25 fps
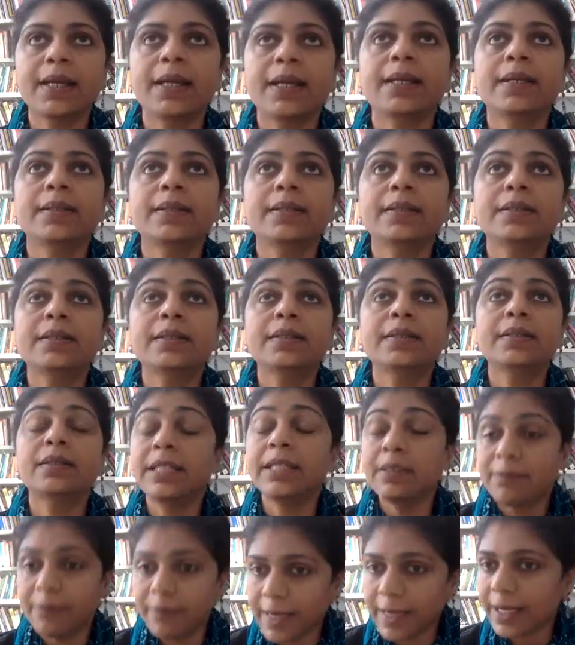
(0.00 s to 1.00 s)
And
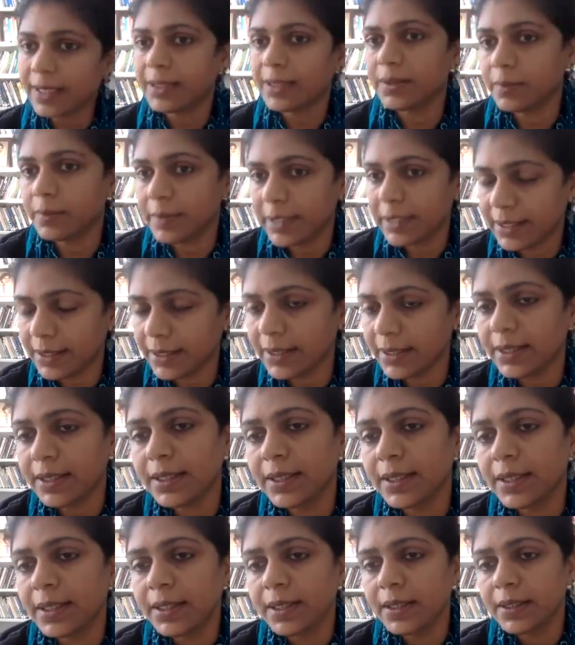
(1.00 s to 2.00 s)
in fact,
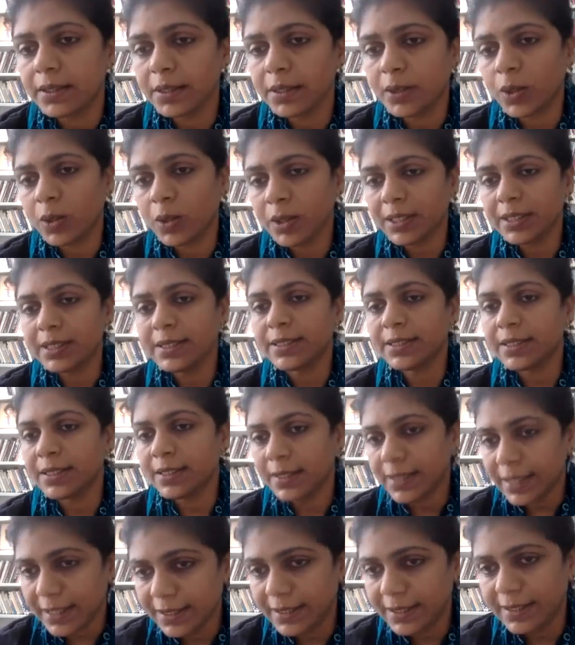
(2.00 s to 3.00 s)
many scholars
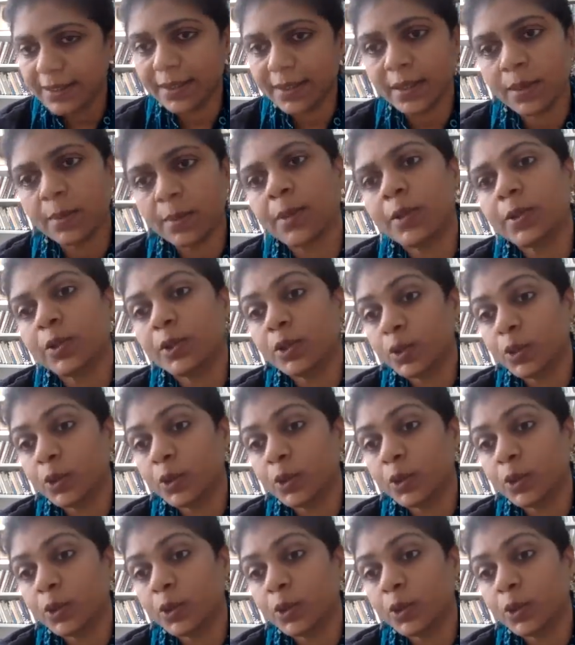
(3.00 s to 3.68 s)
are writing about